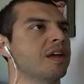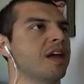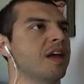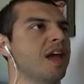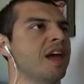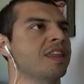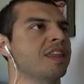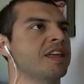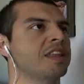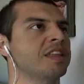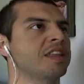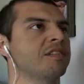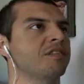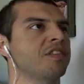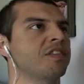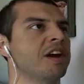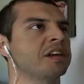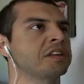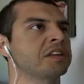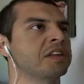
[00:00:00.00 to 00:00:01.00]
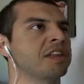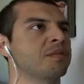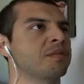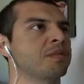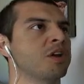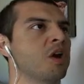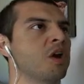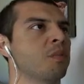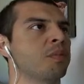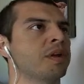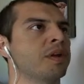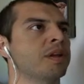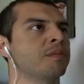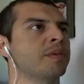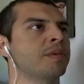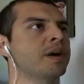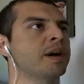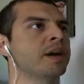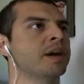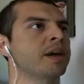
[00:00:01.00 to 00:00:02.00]
And then finally let me open
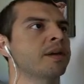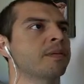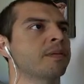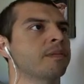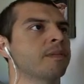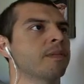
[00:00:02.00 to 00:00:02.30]
my